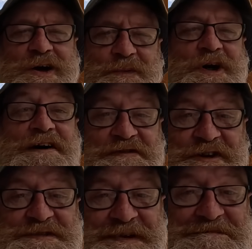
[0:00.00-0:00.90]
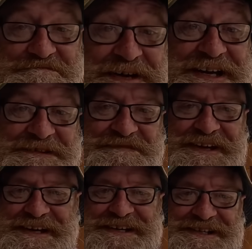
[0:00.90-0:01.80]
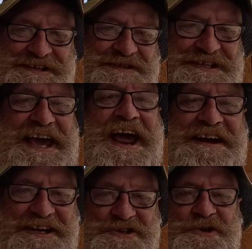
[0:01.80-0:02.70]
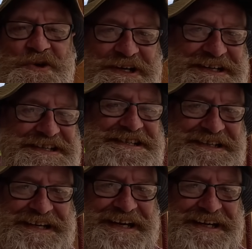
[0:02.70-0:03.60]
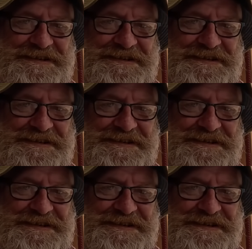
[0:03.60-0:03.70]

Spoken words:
When I first met Binna, she was carrying Sean in a sling.